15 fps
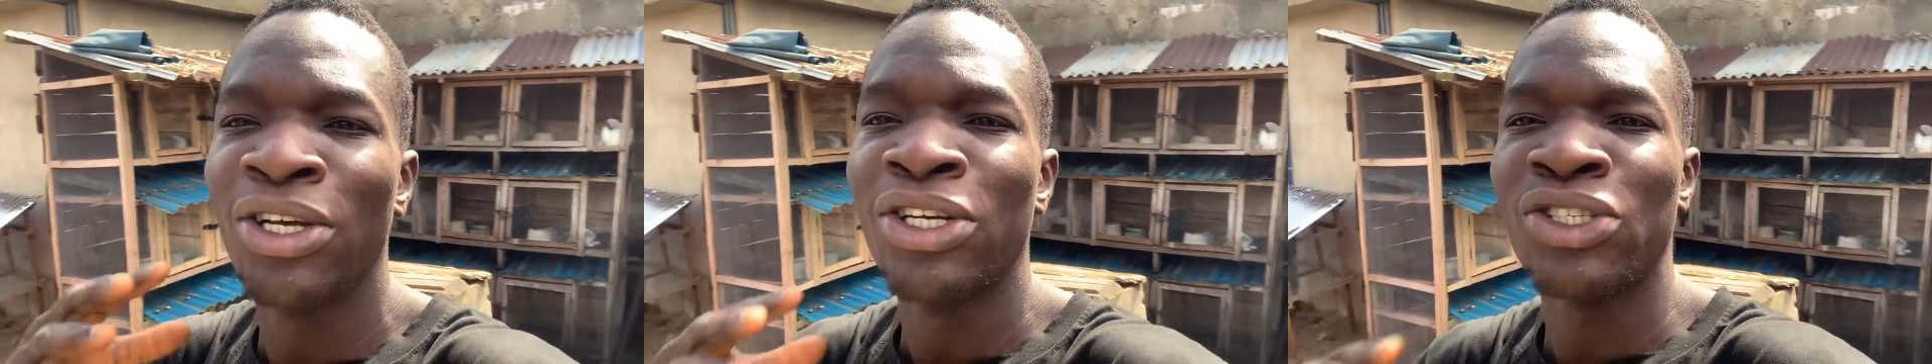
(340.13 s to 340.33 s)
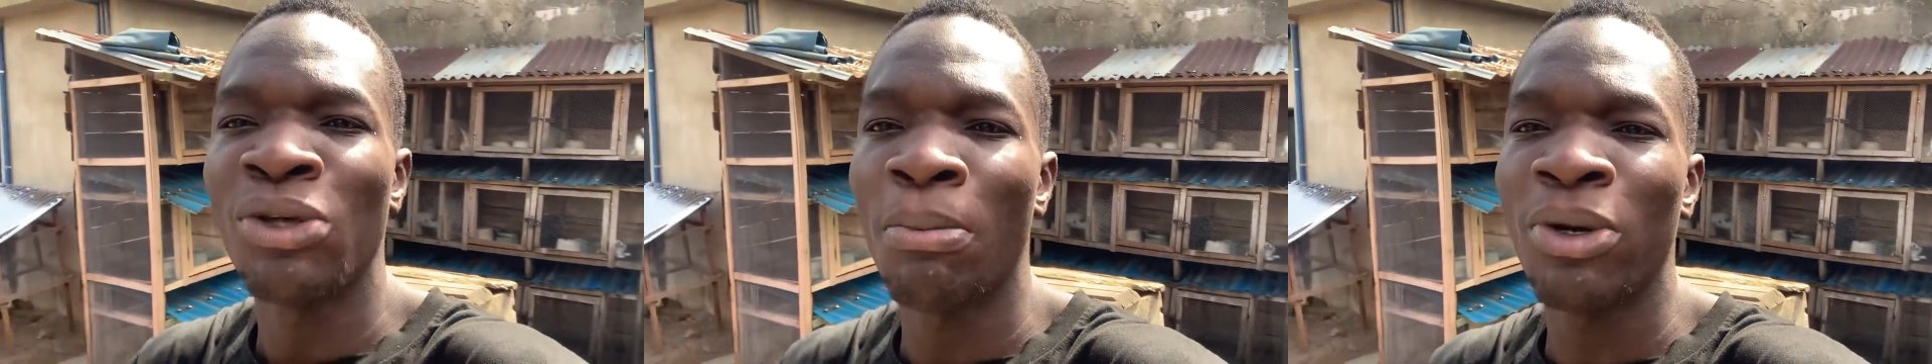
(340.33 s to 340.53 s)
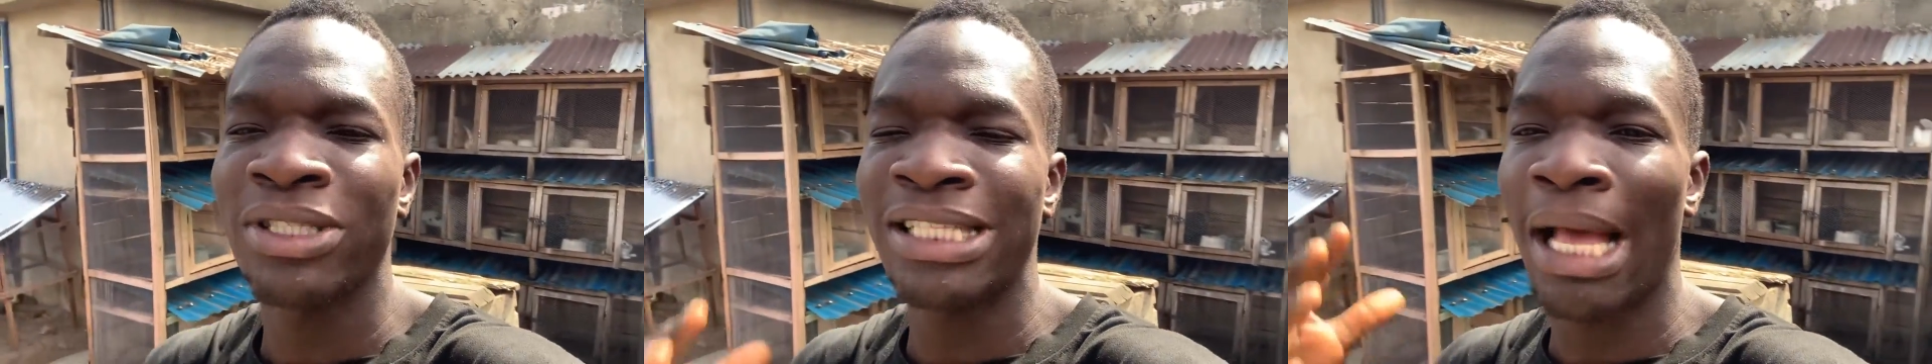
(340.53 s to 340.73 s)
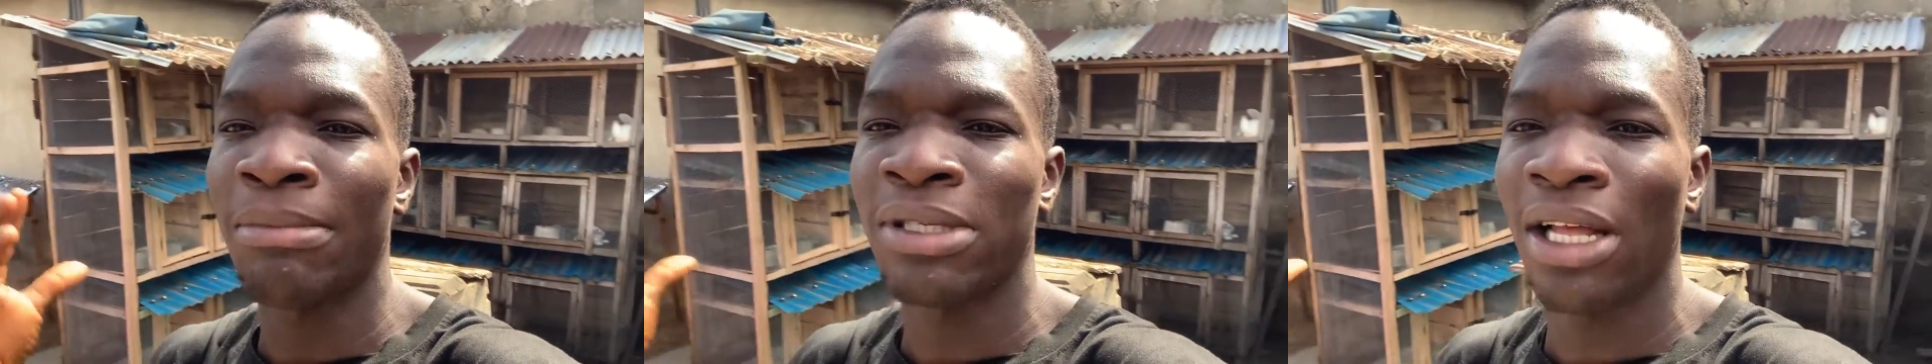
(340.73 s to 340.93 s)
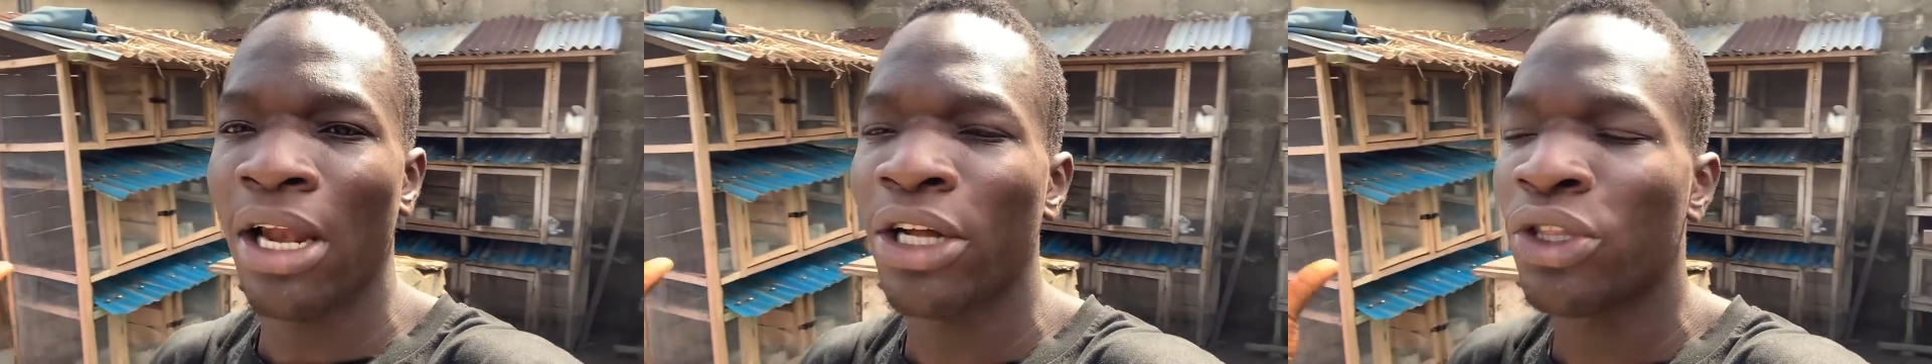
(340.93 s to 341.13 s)
So most times
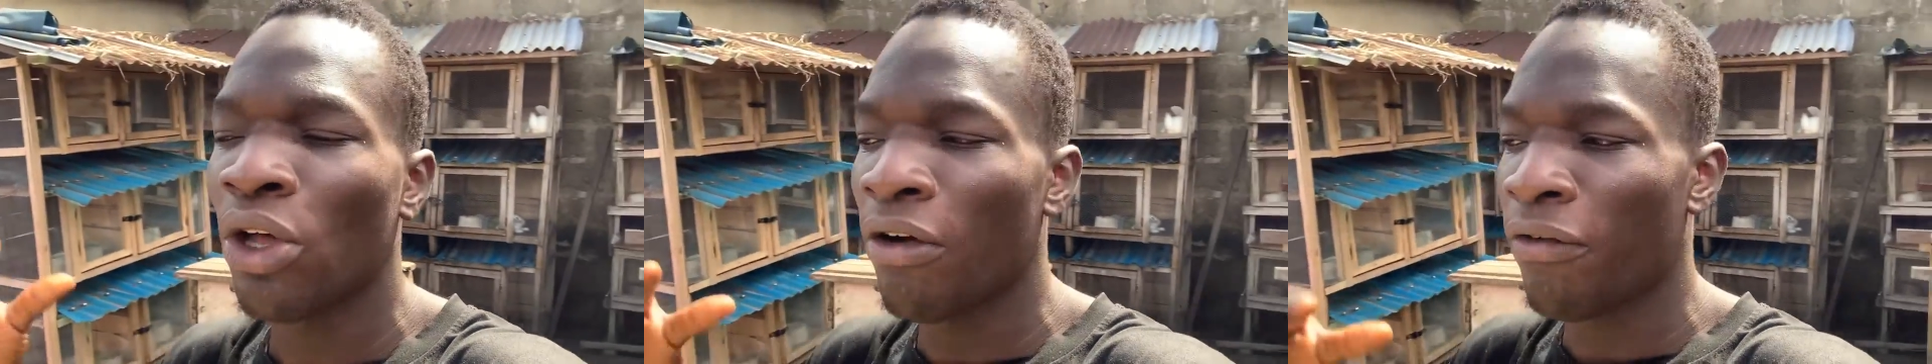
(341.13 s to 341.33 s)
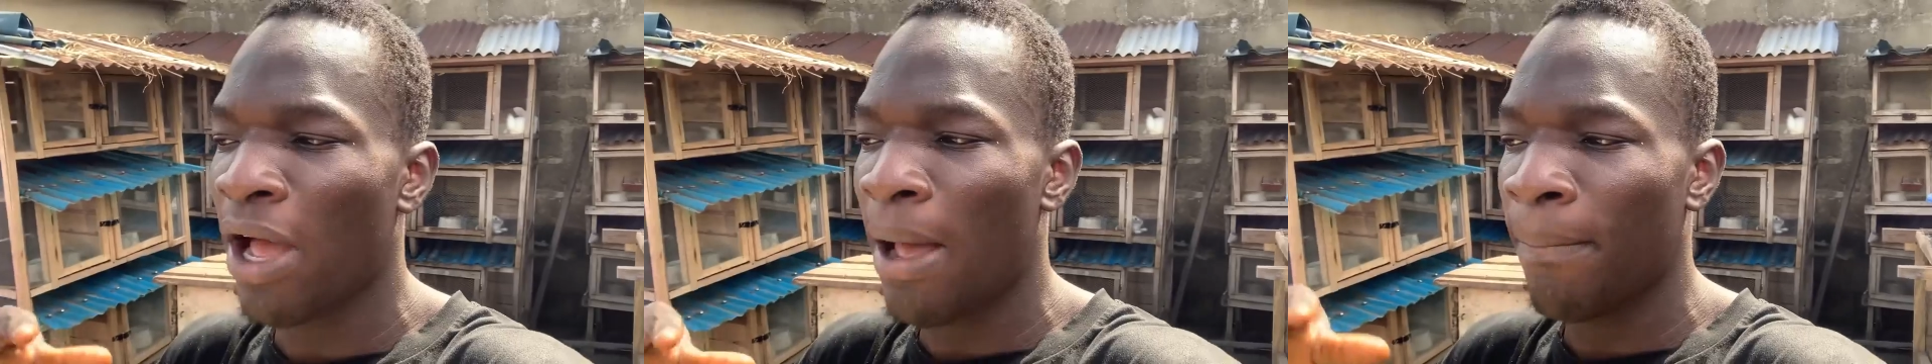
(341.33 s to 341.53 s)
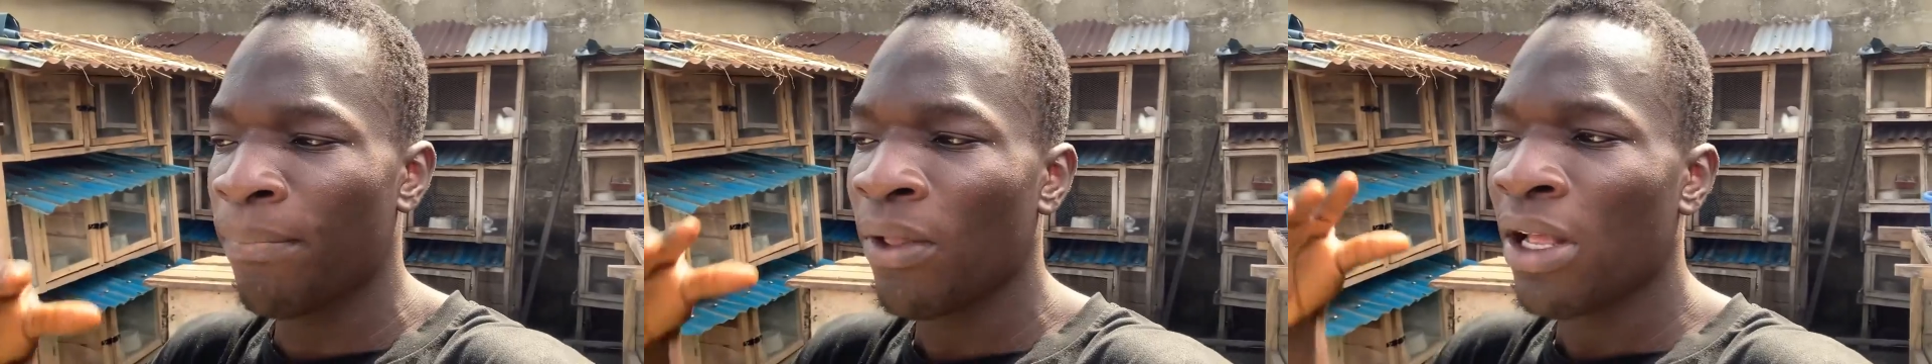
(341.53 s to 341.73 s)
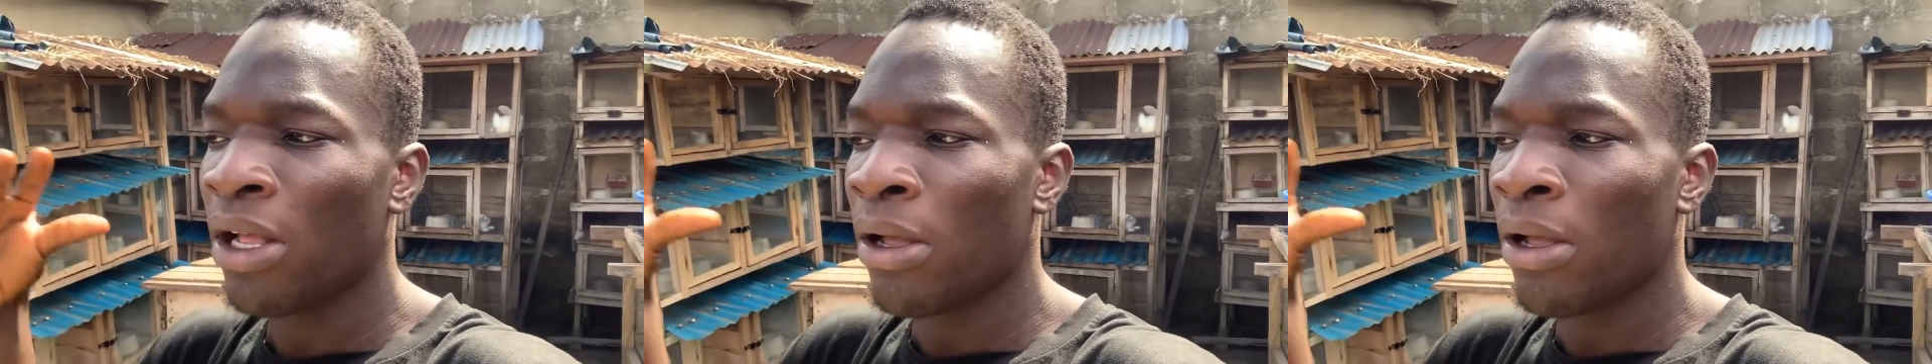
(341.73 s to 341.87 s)
a lot of um